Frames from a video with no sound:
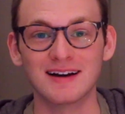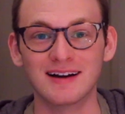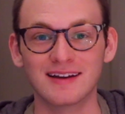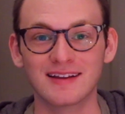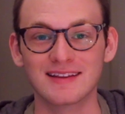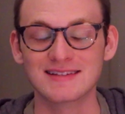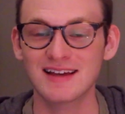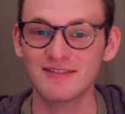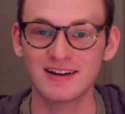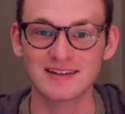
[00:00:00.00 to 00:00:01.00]
on The
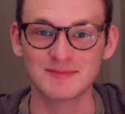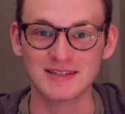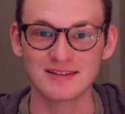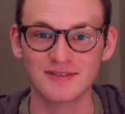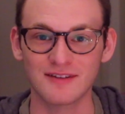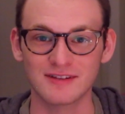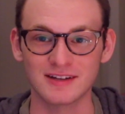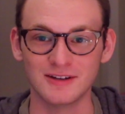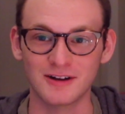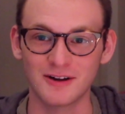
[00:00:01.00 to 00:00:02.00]
Seven Husbands of Evelyn
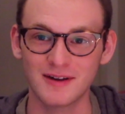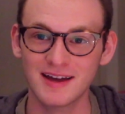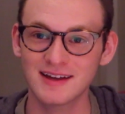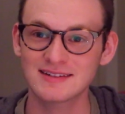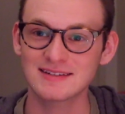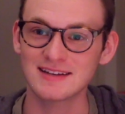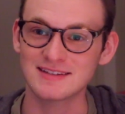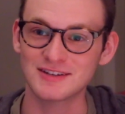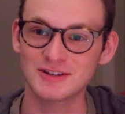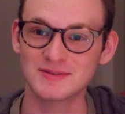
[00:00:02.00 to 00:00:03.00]
Hugo and
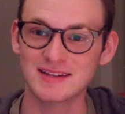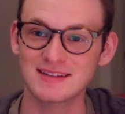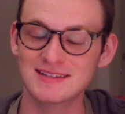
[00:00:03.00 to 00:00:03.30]
Daisy Jones and the